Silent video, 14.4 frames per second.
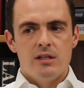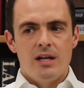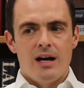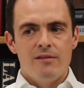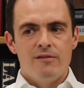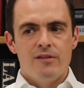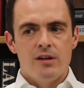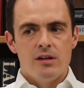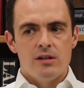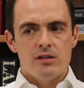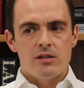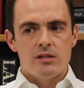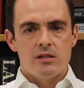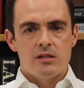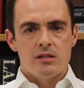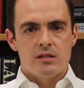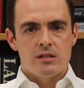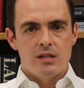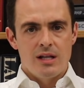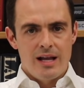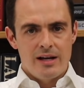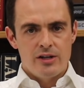diverse
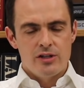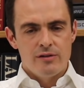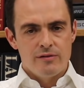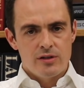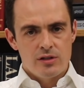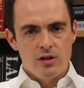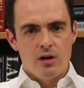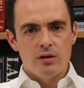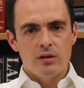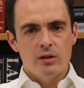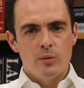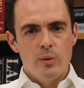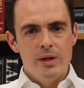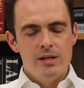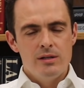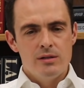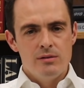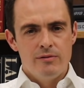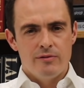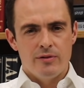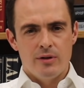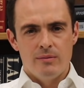selection of stock that we do,
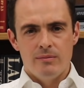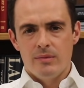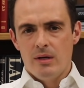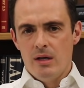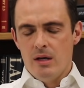from